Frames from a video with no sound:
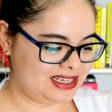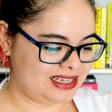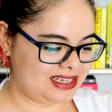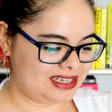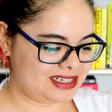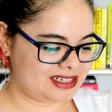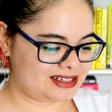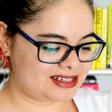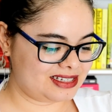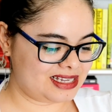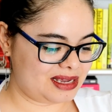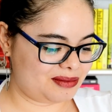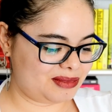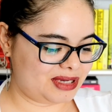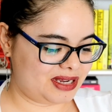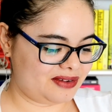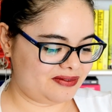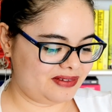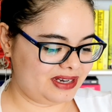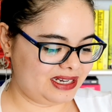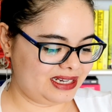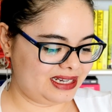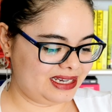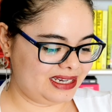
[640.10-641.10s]
because I'm
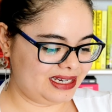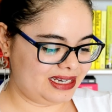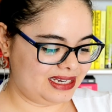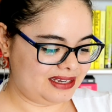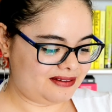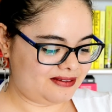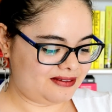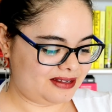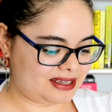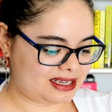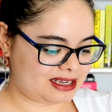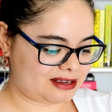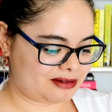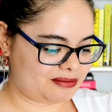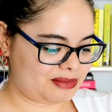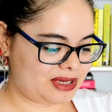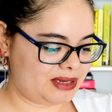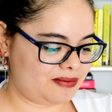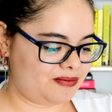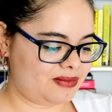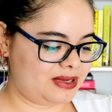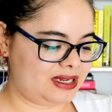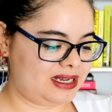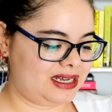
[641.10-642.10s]
definitely leaving out
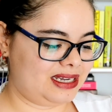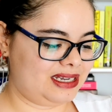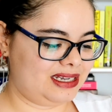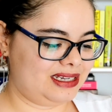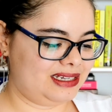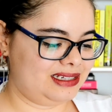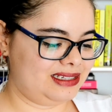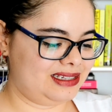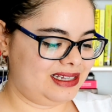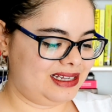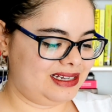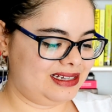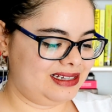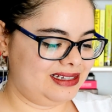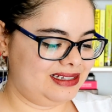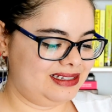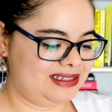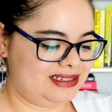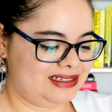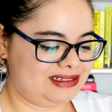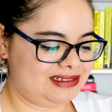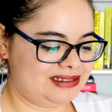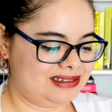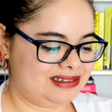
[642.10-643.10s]
people that
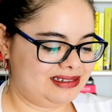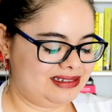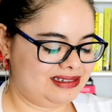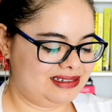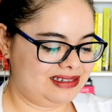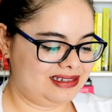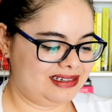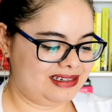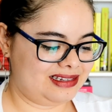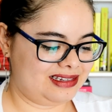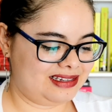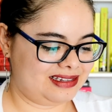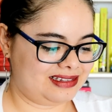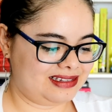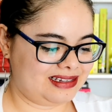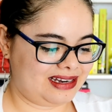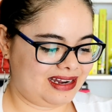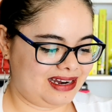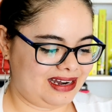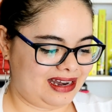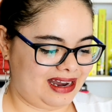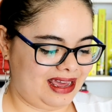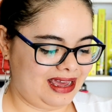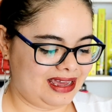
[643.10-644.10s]

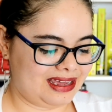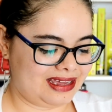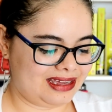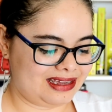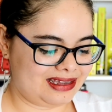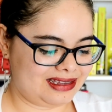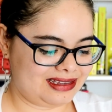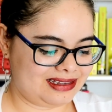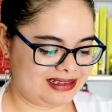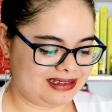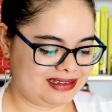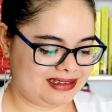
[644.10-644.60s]
I like.